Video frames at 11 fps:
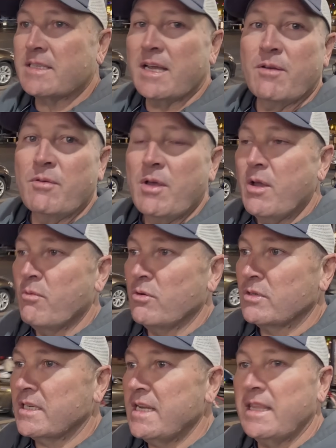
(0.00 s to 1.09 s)
So we'll
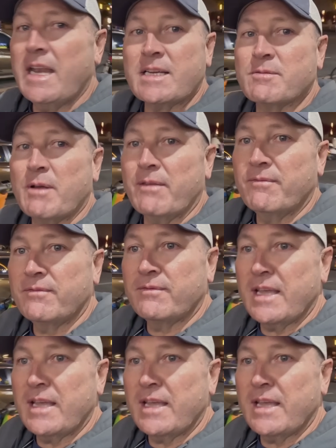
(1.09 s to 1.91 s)
see you in the next one.